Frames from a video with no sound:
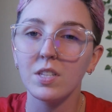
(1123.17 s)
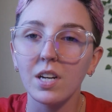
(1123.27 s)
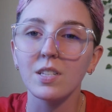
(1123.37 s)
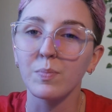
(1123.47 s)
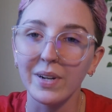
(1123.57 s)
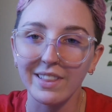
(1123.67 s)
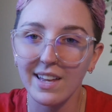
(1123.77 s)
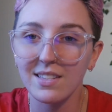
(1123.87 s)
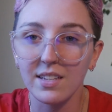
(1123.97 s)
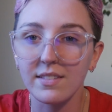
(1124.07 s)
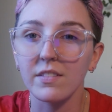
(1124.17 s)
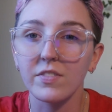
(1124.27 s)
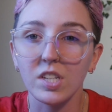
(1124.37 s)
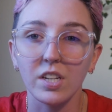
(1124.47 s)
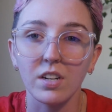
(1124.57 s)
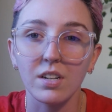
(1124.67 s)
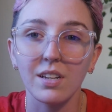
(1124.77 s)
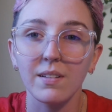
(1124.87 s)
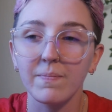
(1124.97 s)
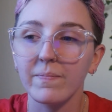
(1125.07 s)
does bring that sense of security.